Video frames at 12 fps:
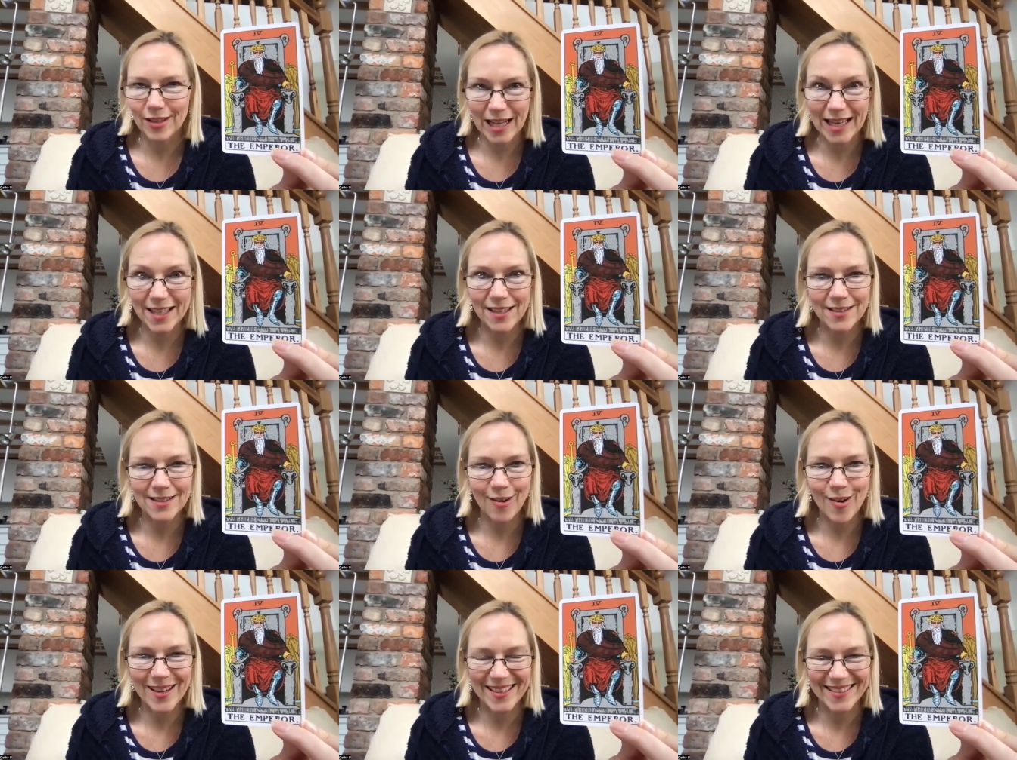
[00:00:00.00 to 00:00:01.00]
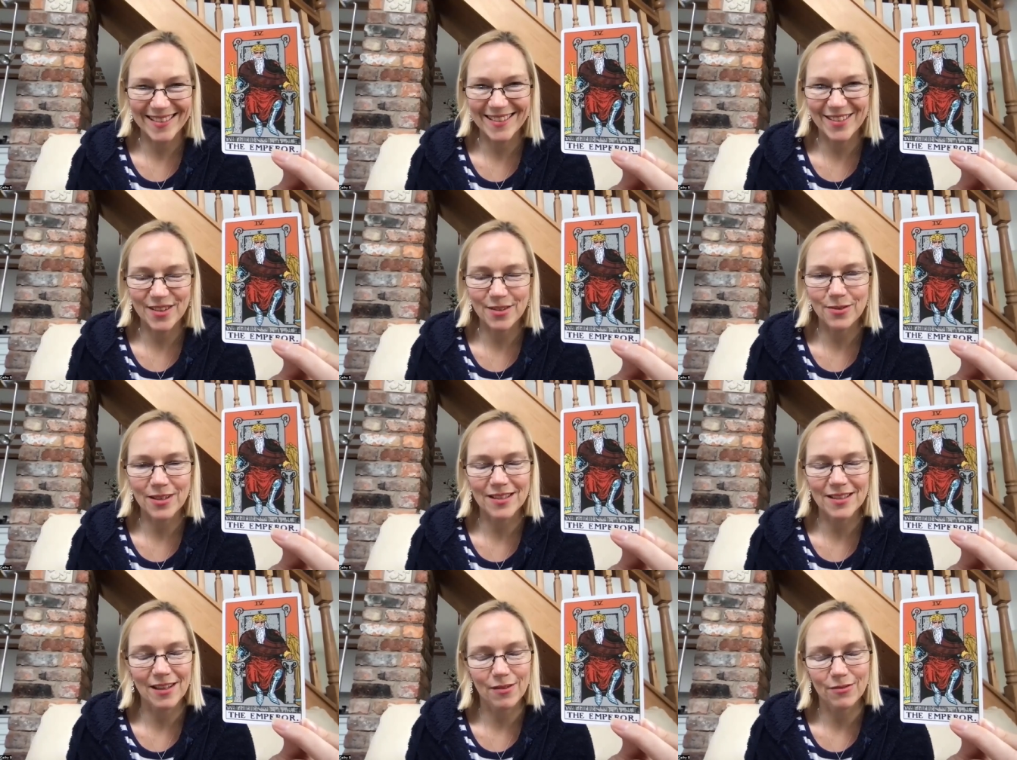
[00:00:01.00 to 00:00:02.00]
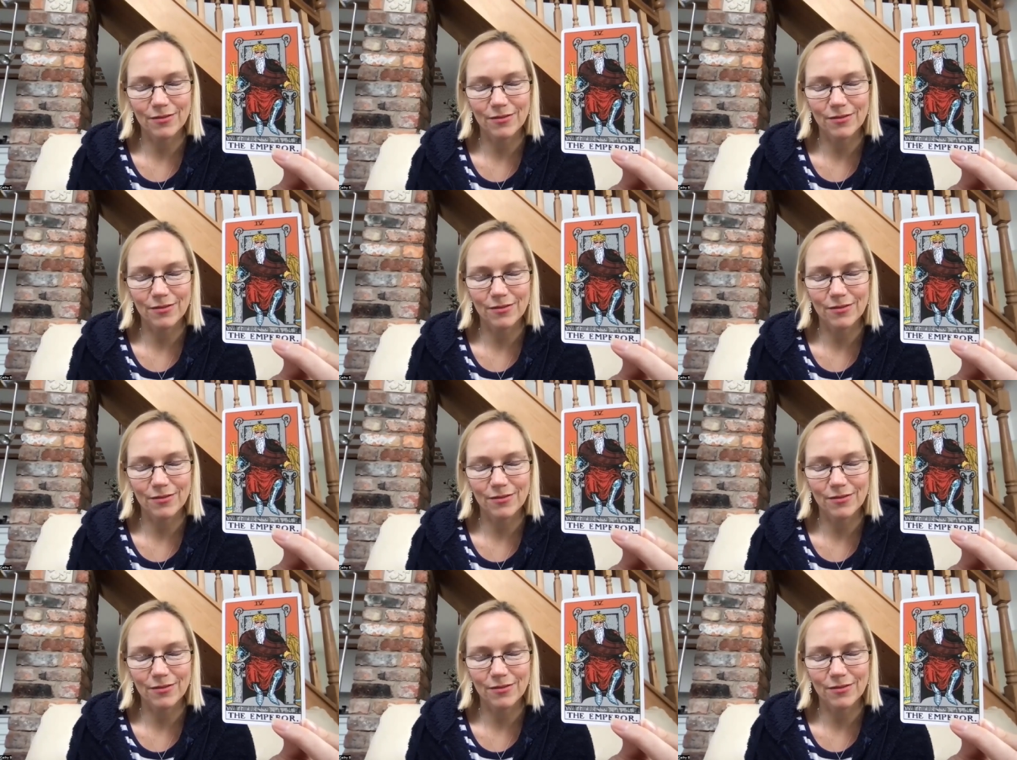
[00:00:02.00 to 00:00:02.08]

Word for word: clear sides, otherwise that